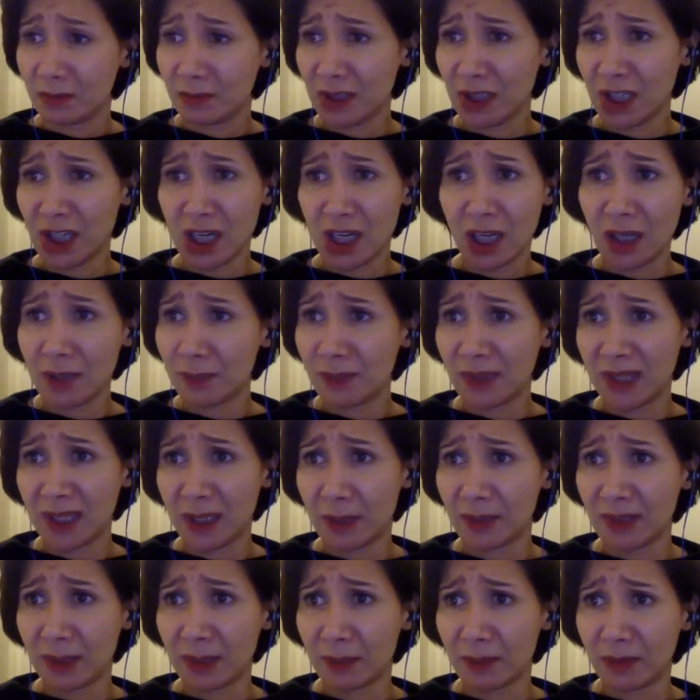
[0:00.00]

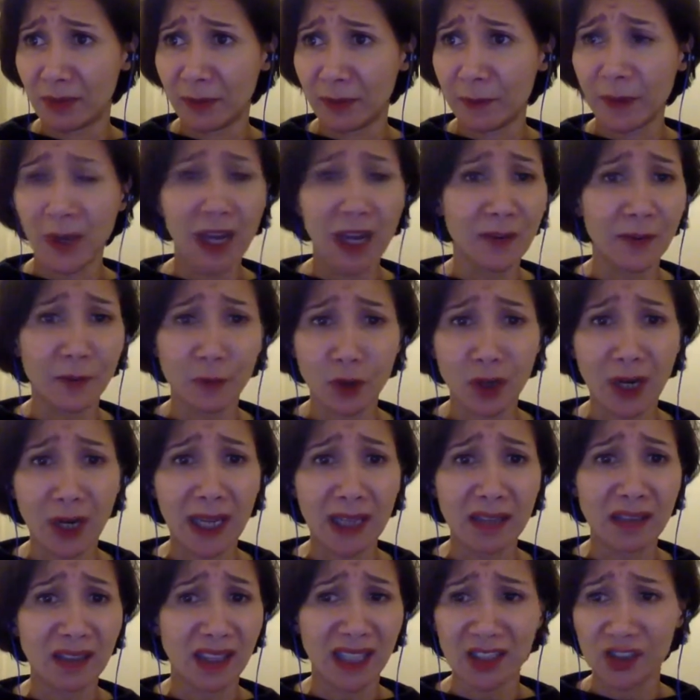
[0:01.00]
The
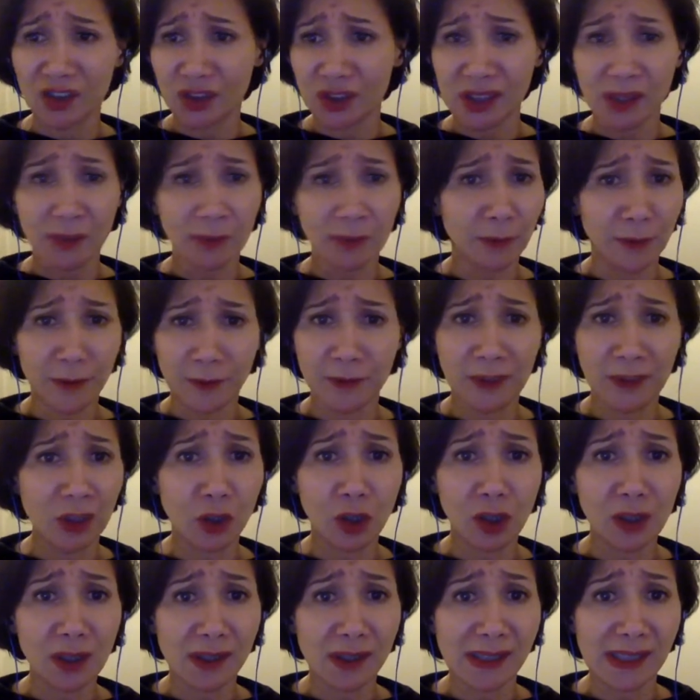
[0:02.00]
$5,000 is just
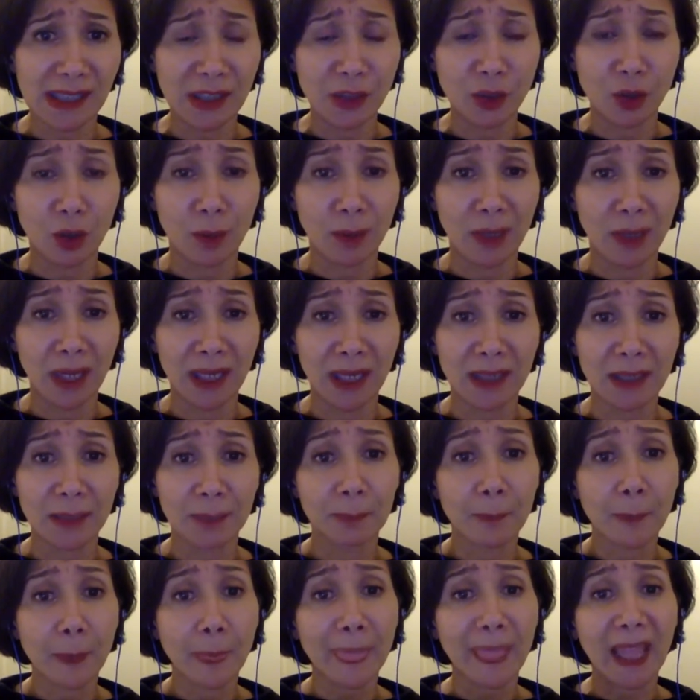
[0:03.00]
$50 in your mind.
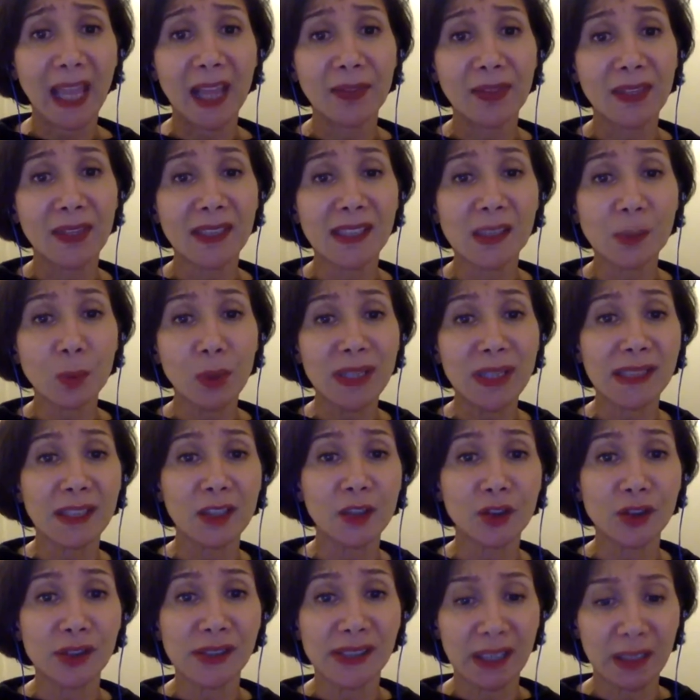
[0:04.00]
And this is where it's
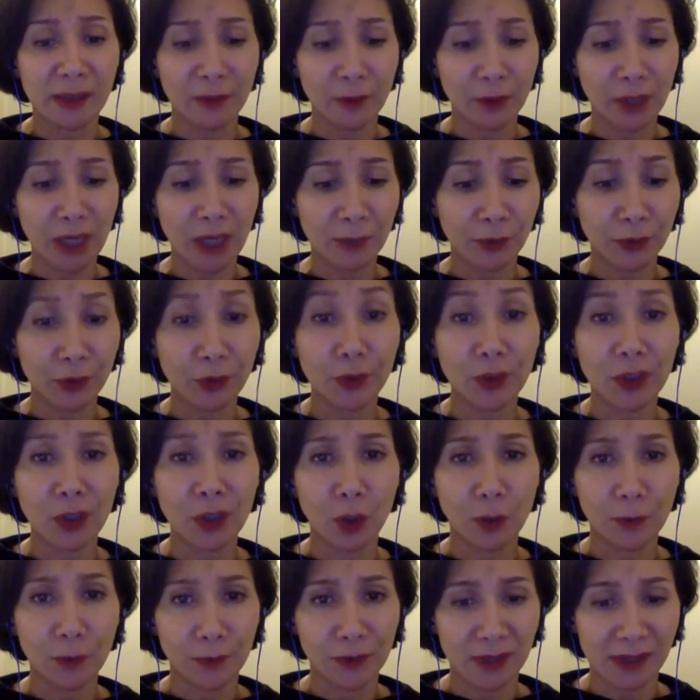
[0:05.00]
interesting if you have 3
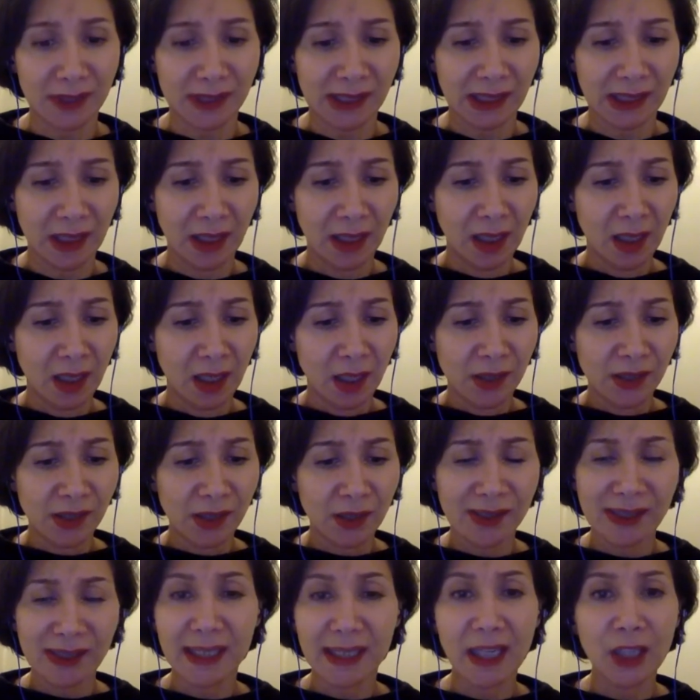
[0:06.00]
offers. So
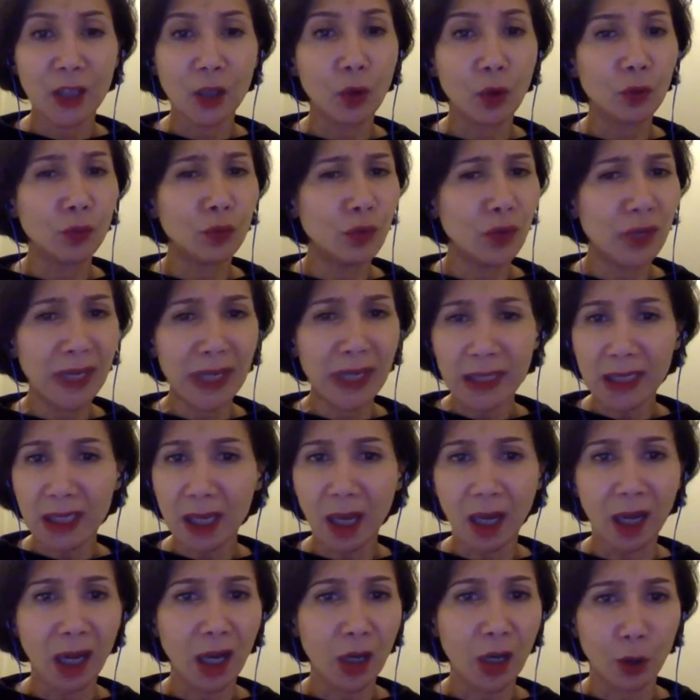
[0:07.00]
say your really
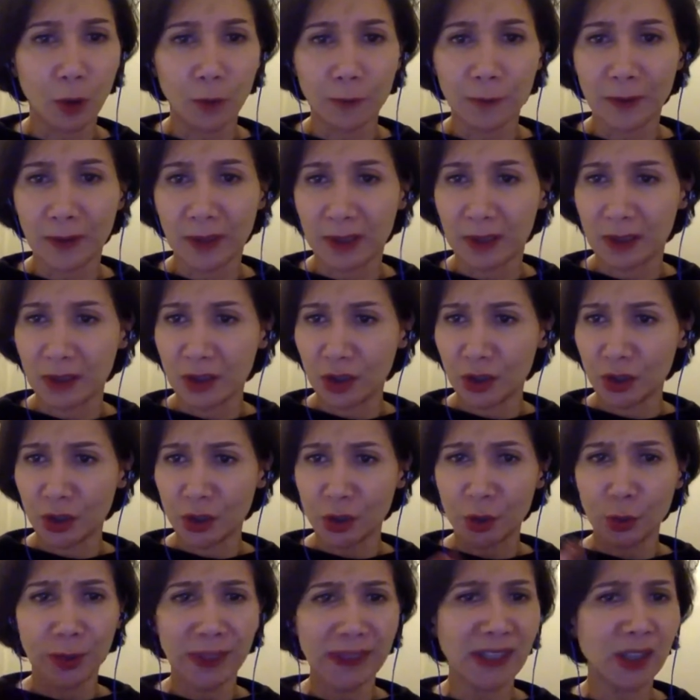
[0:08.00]
high offer, your
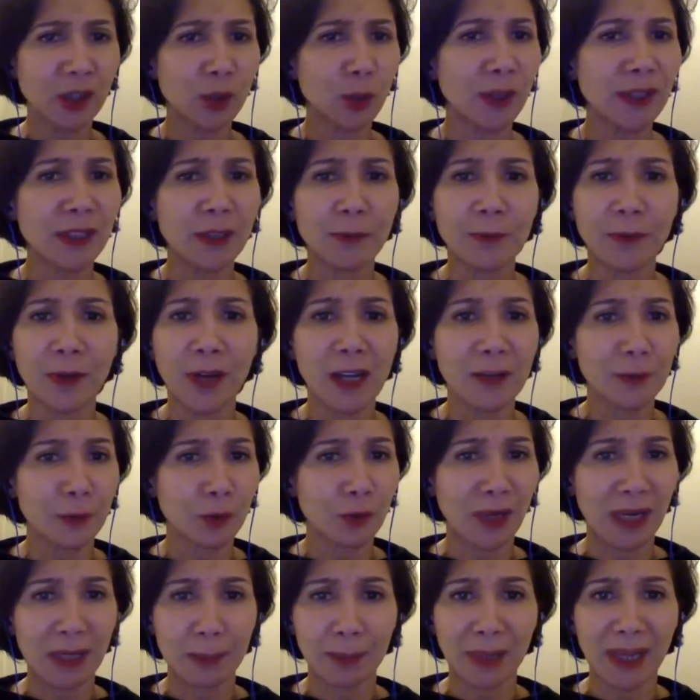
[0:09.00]
20, 25
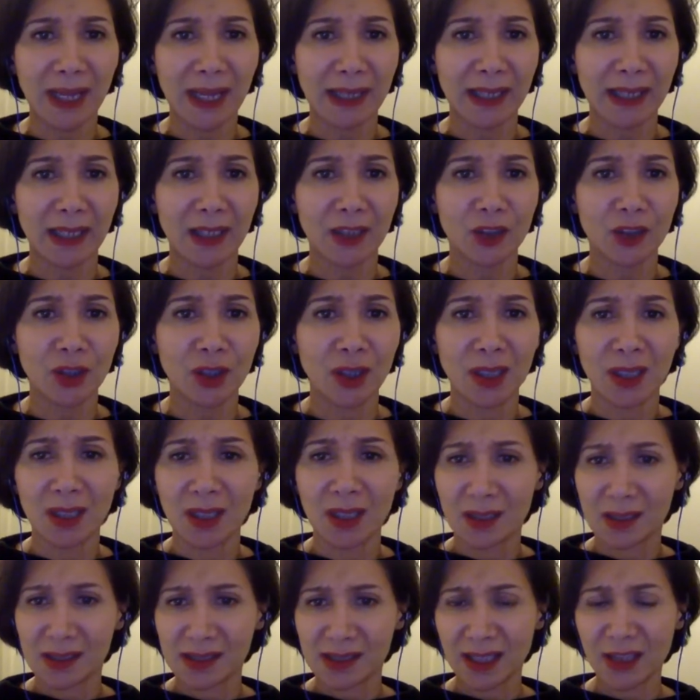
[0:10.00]
grand package,
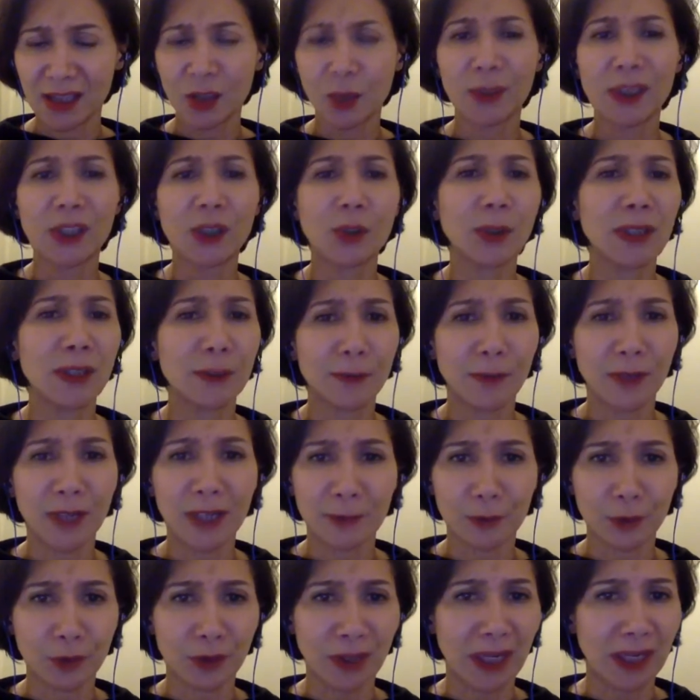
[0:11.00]
say 20,
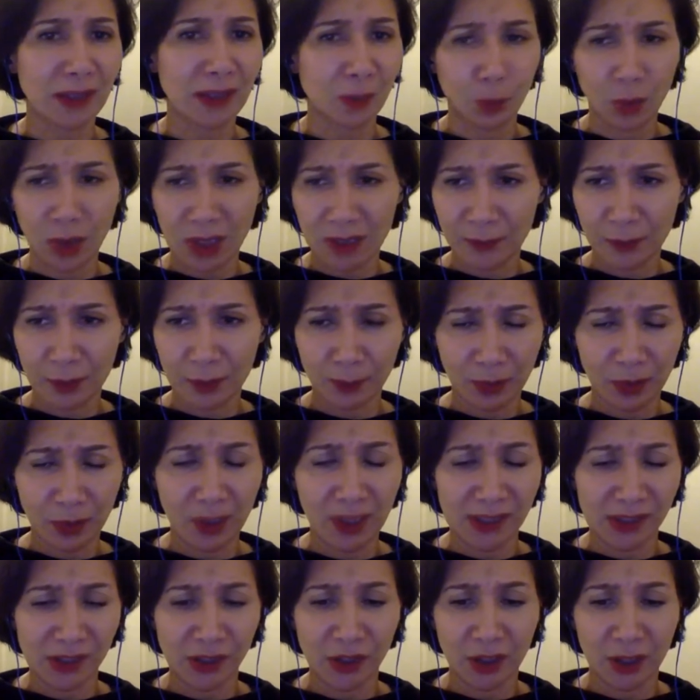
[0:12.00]
25 grand, whatever
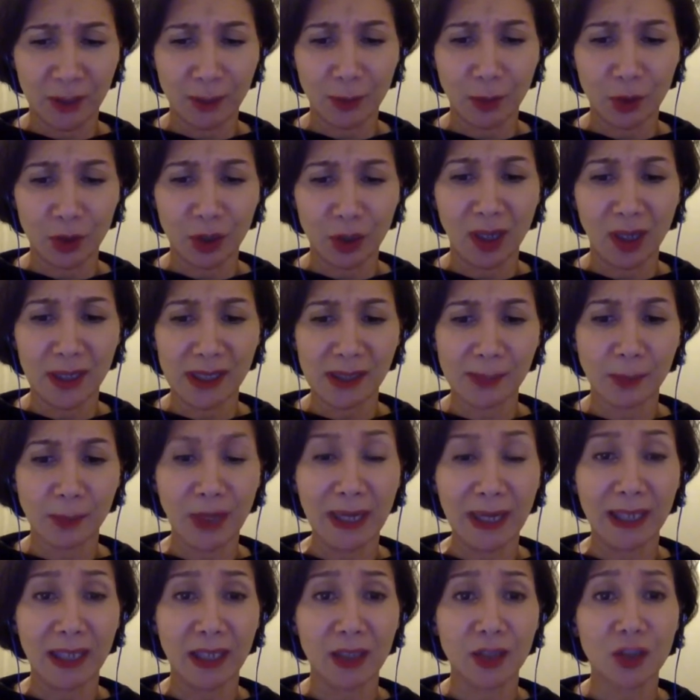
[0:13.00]
price you're going to put your highest
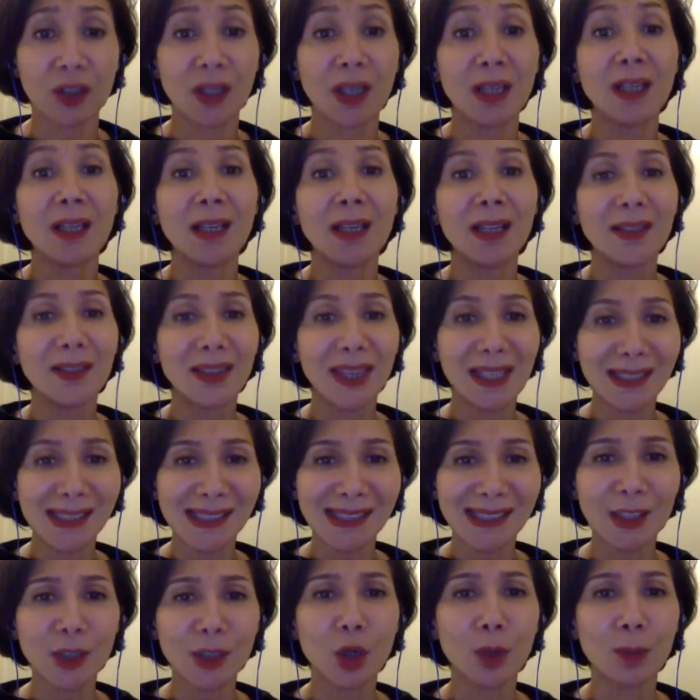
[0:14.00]
package. Then
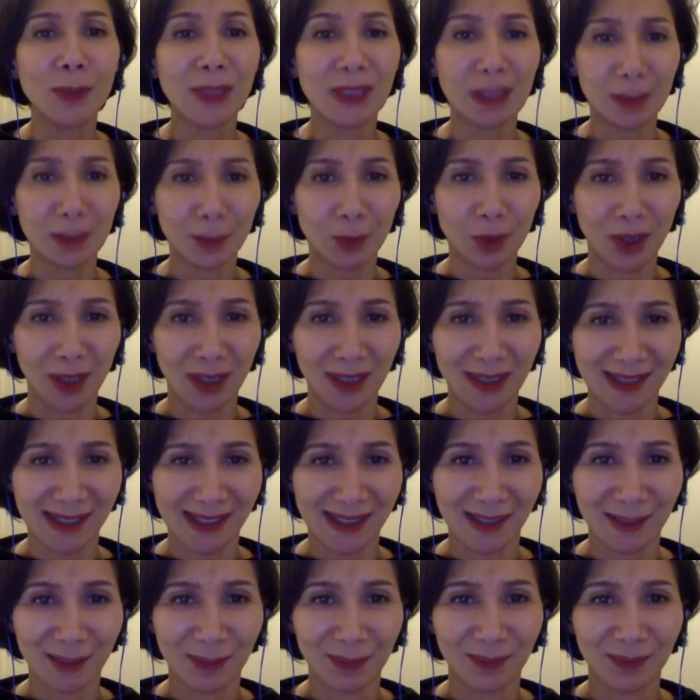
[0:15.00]
say your middle
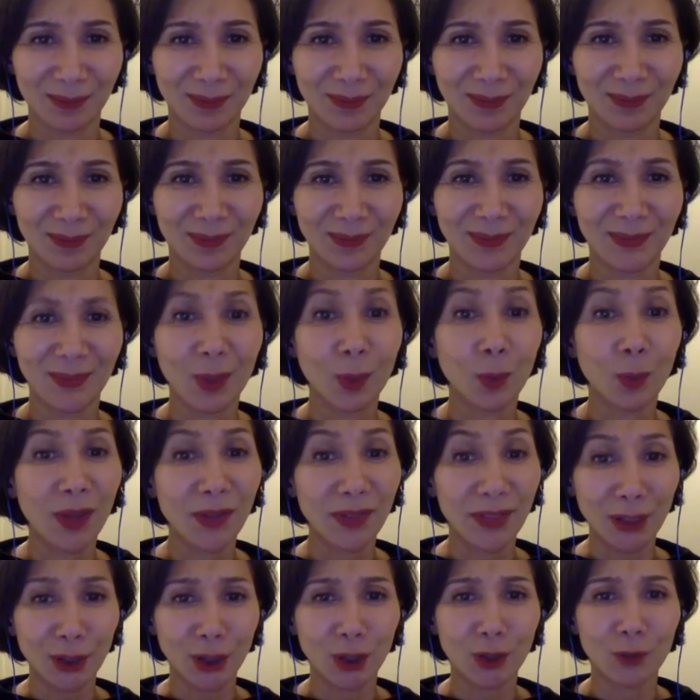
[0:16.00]
price, the one
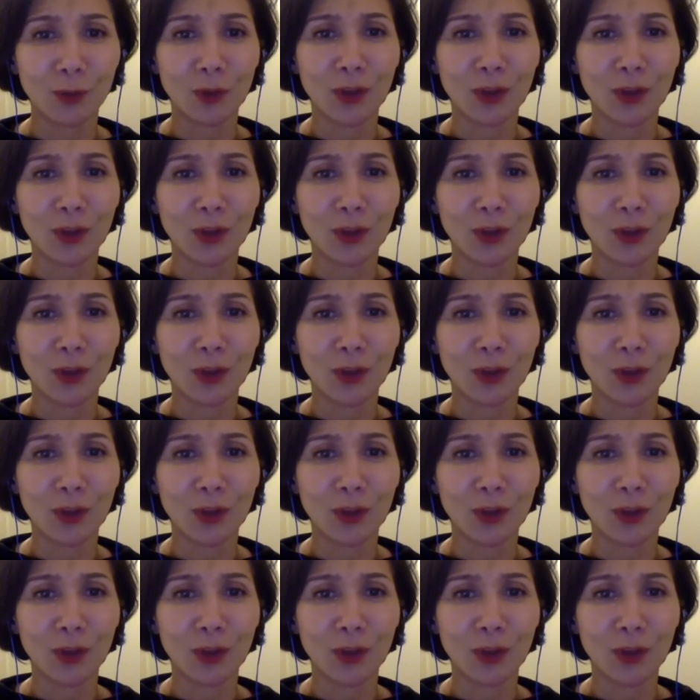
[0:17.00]
that you've